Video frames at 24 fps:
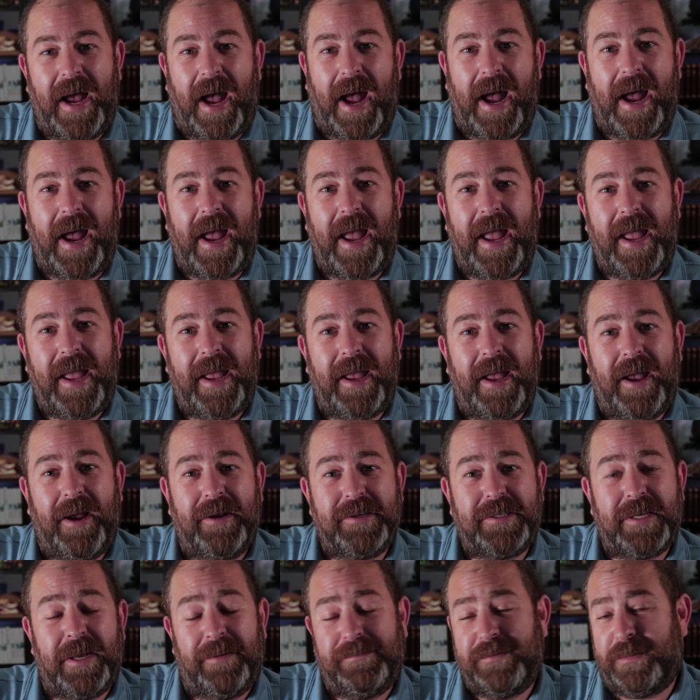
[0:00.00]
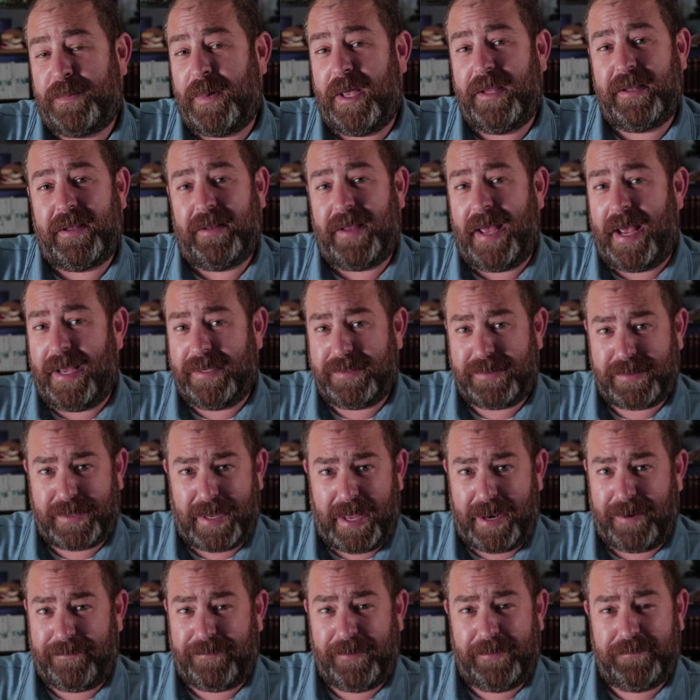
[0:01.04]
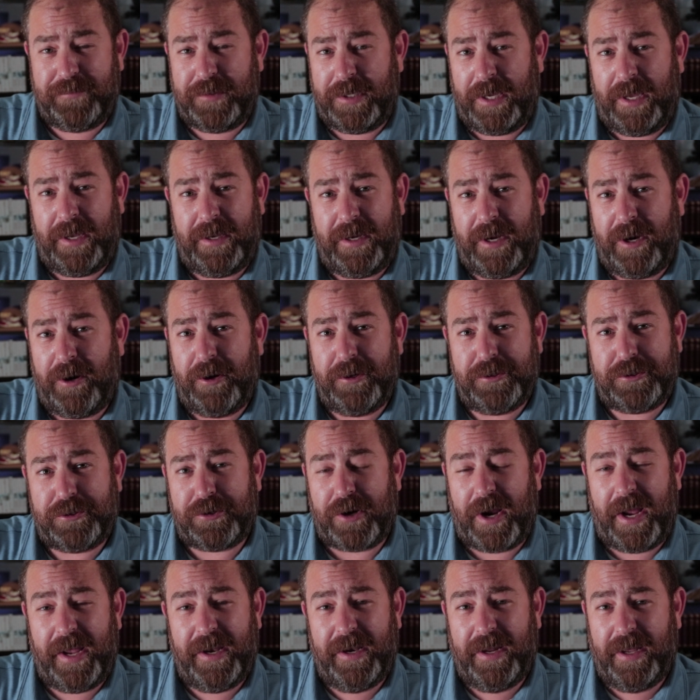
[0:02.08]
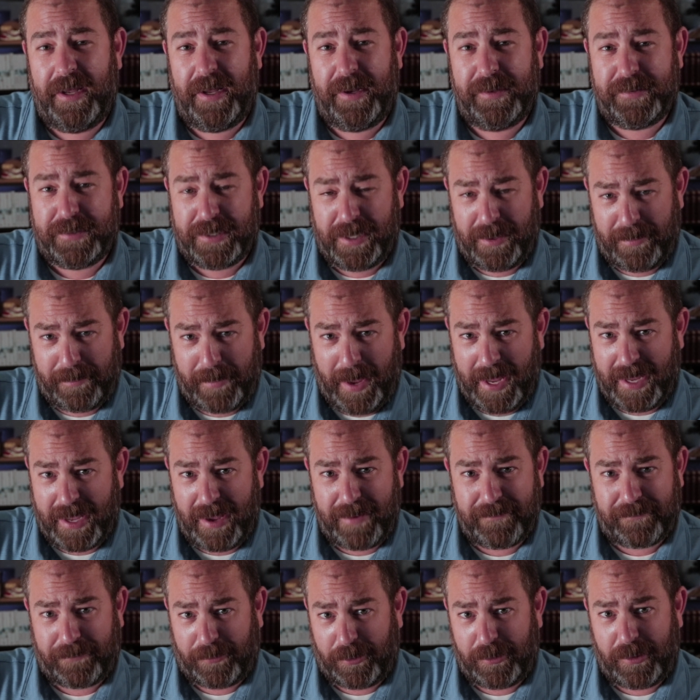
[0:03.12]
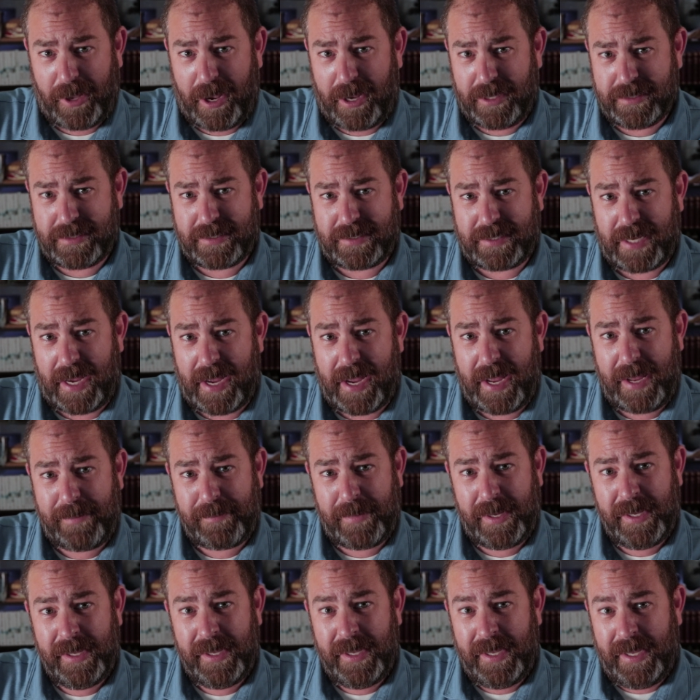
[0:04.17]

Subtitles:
I have spent the last kind of 15 years trying to make up for lost time